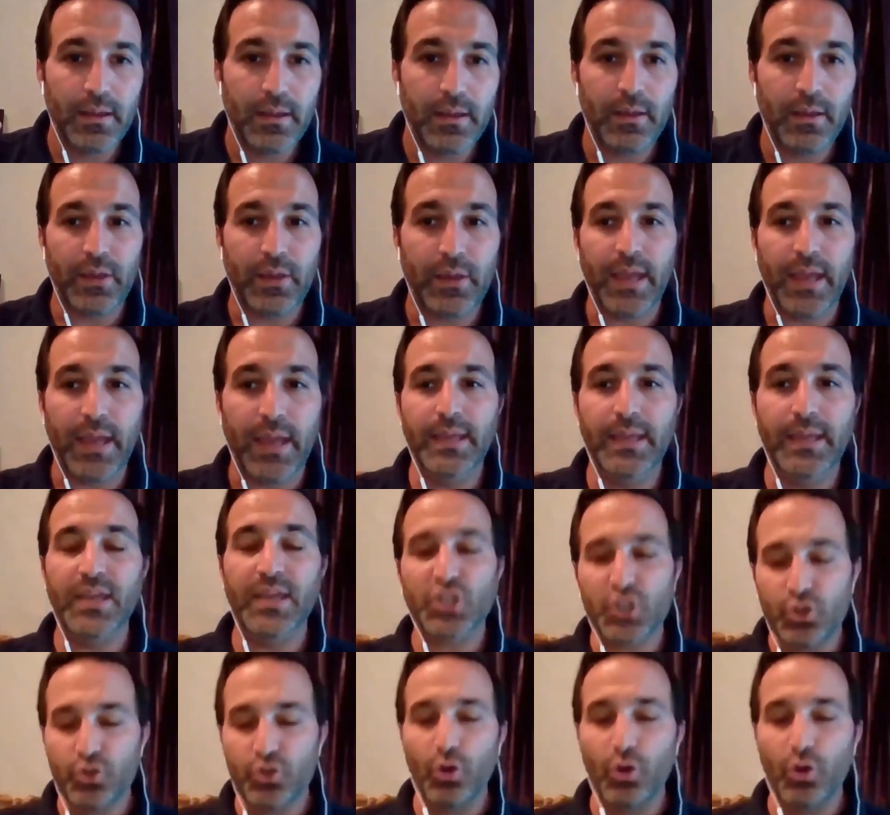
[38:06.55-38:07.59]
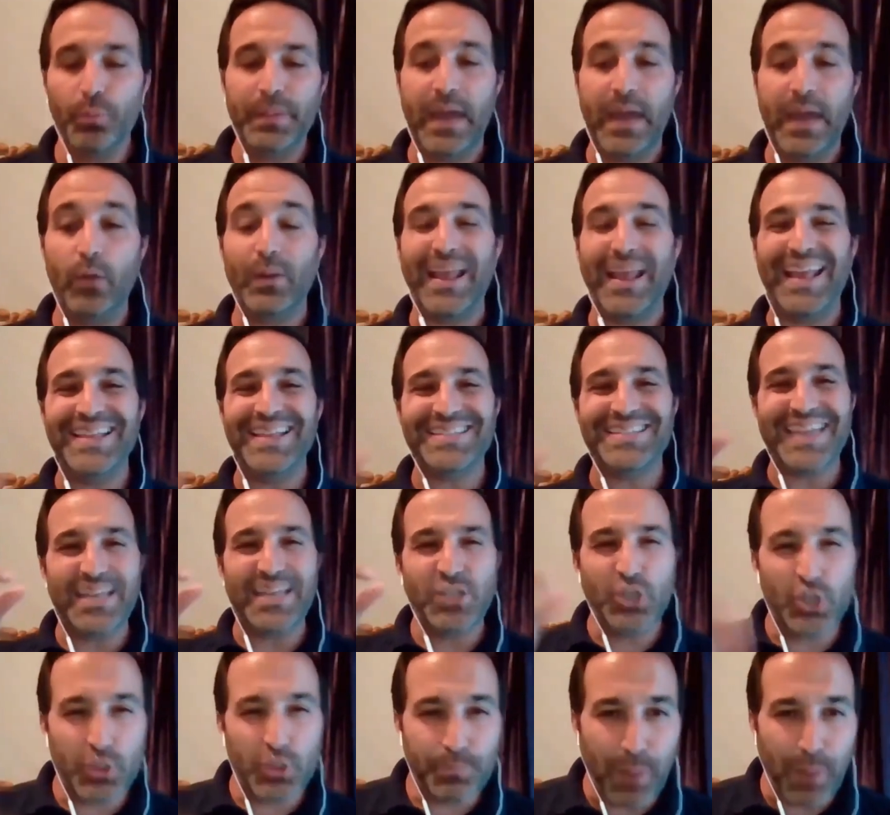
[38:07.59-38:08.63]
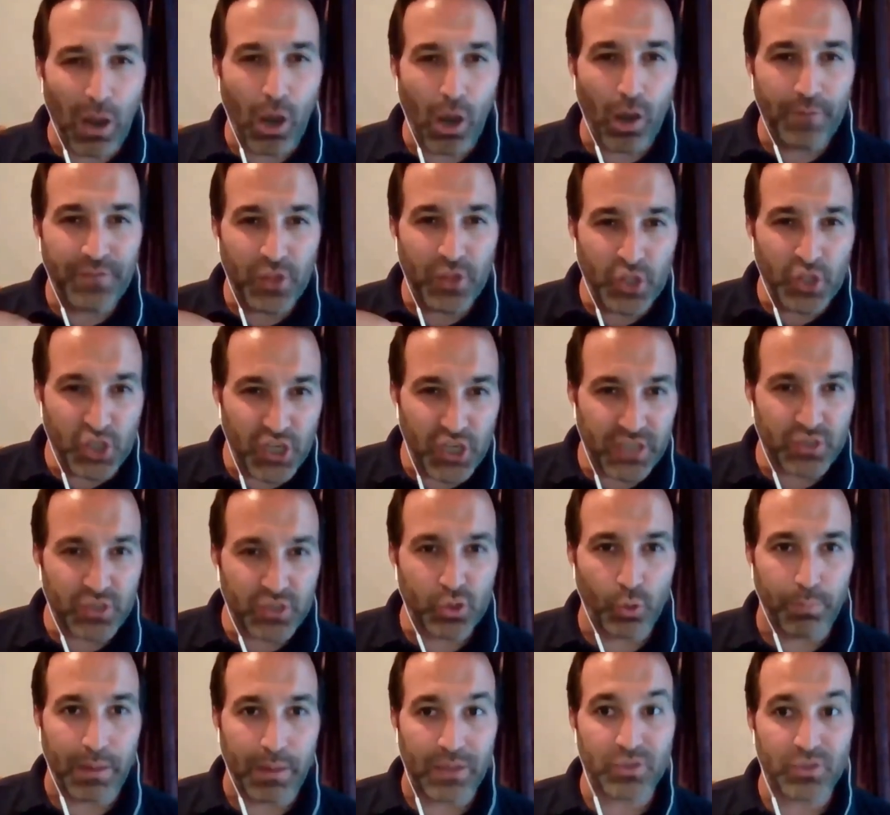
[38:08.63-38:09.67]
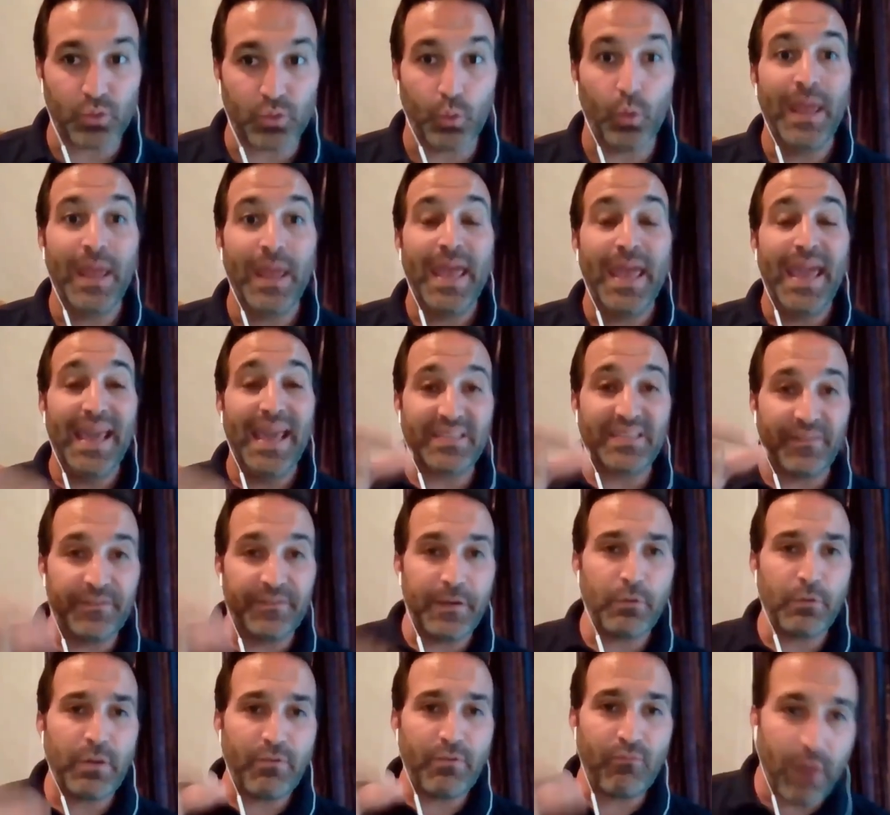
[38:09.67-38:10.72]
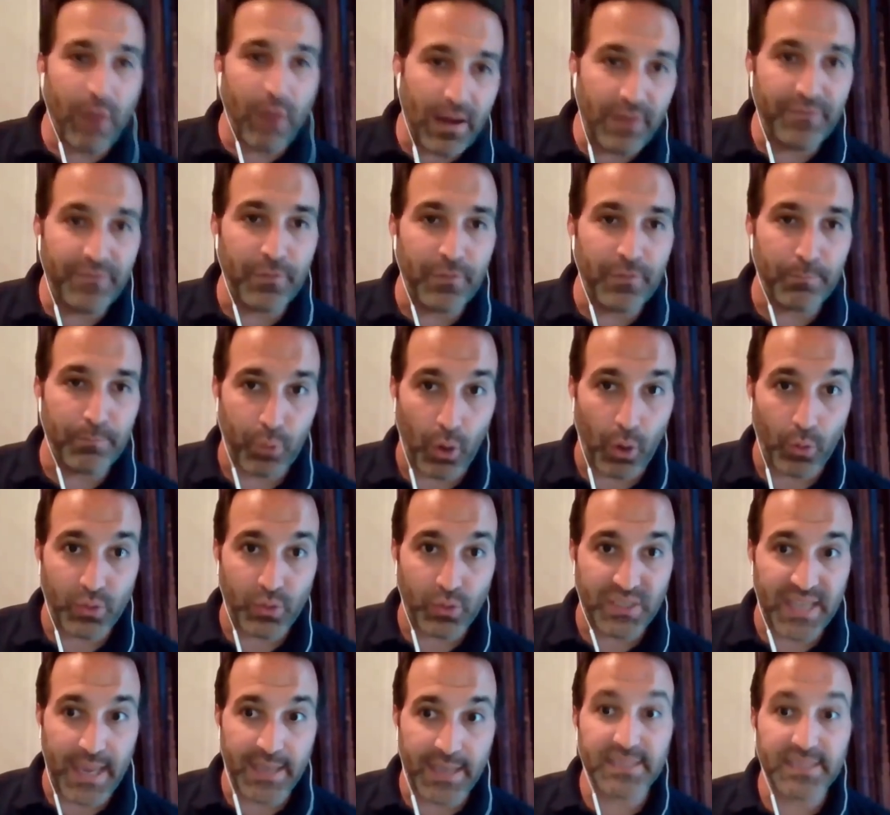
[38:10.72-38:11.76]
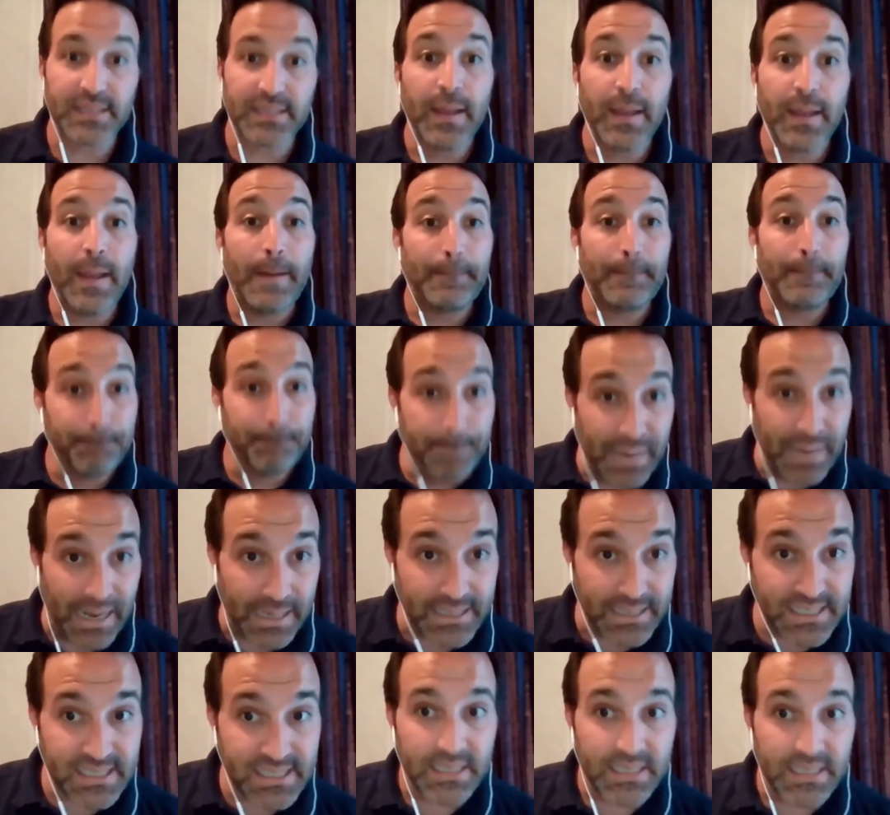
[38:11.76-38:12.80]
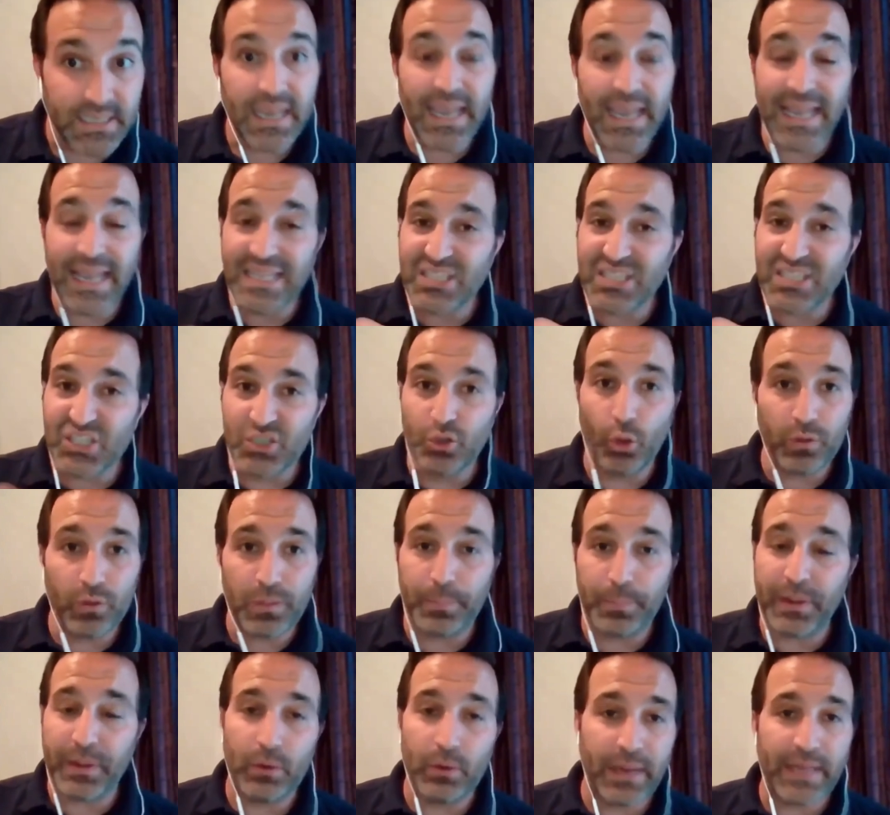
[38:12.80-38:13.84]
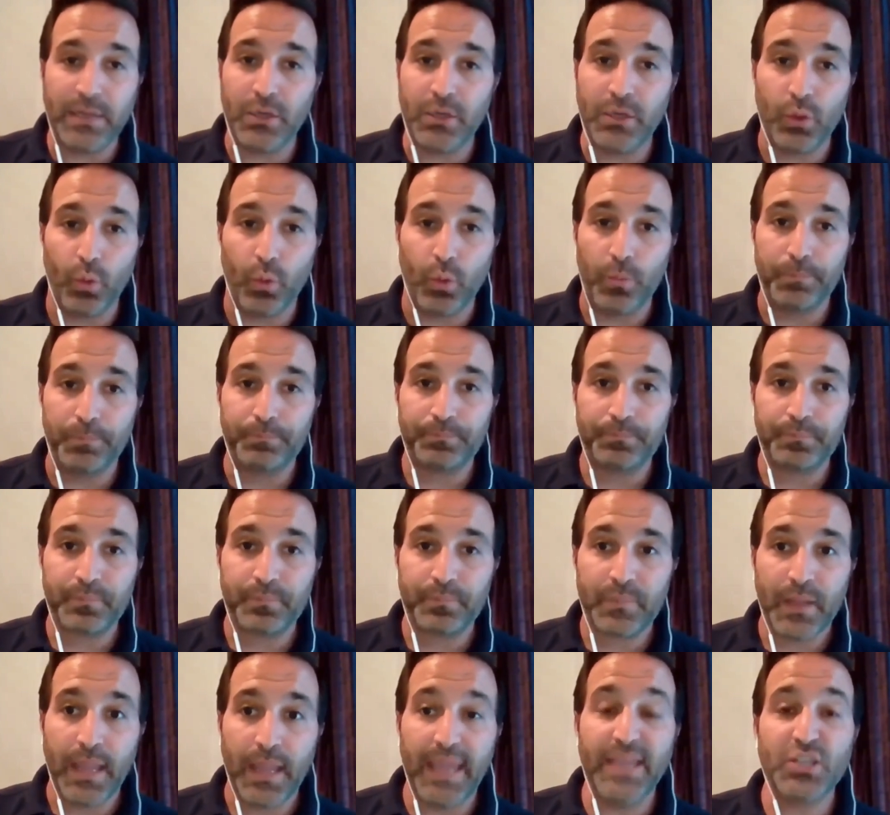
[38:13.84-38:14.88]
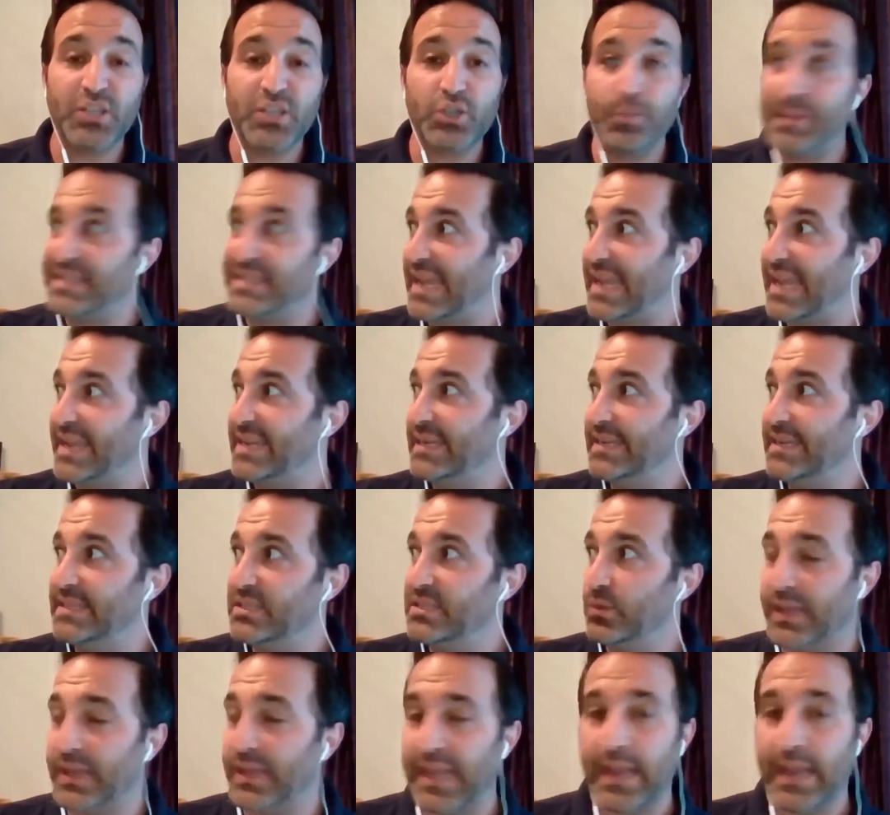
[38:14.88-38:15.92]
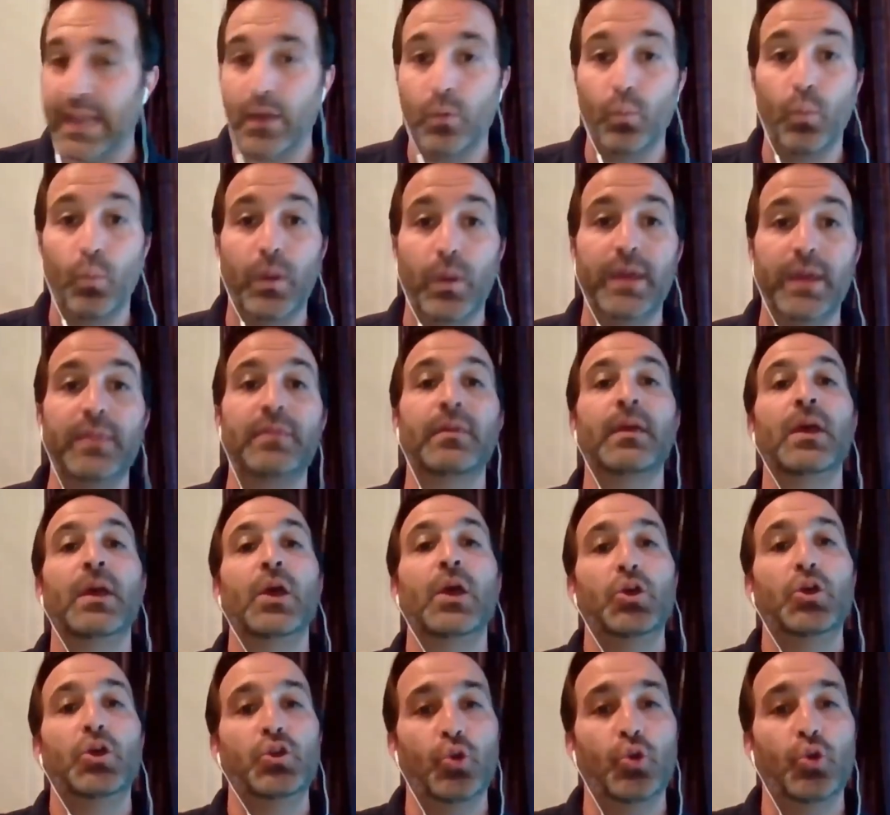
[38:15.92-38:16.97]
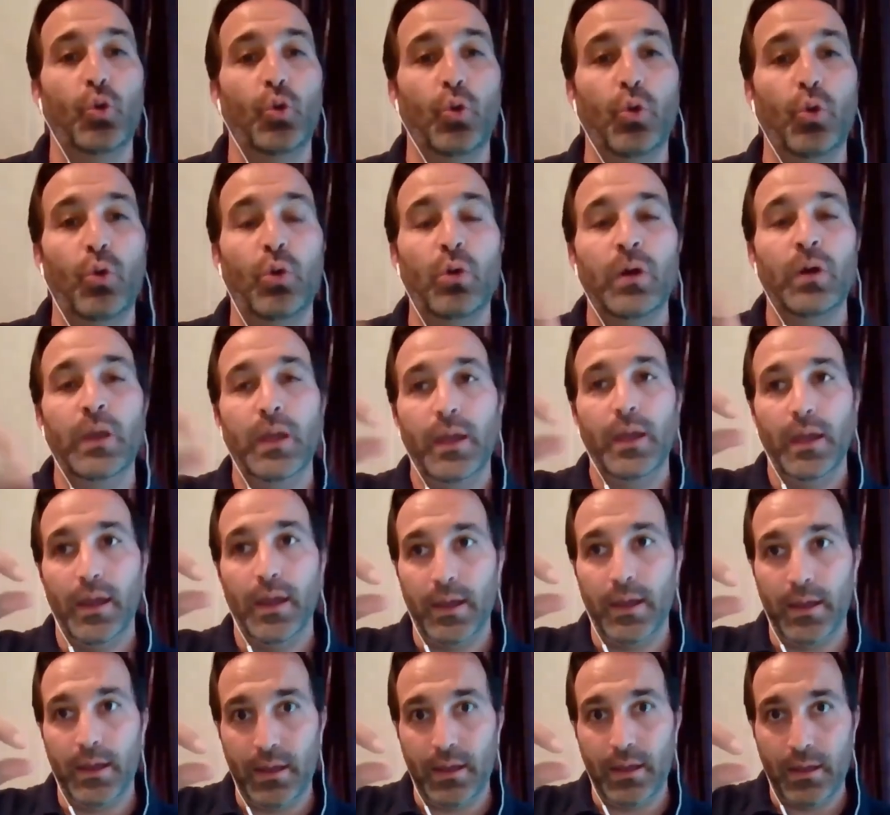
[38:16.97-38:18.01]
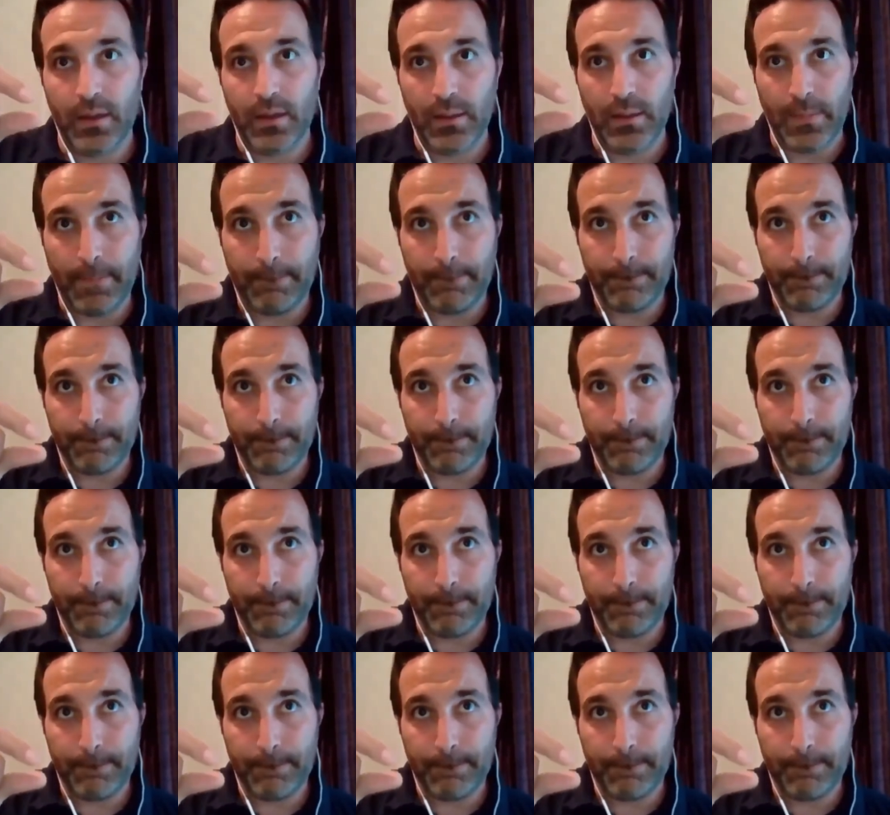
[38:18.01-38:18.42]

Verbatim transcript: Okay, it should not be held. It's a part of the jigsaw puzzle. It's a very relevant process, but it's not the be all end all it should be taken into account with your uh,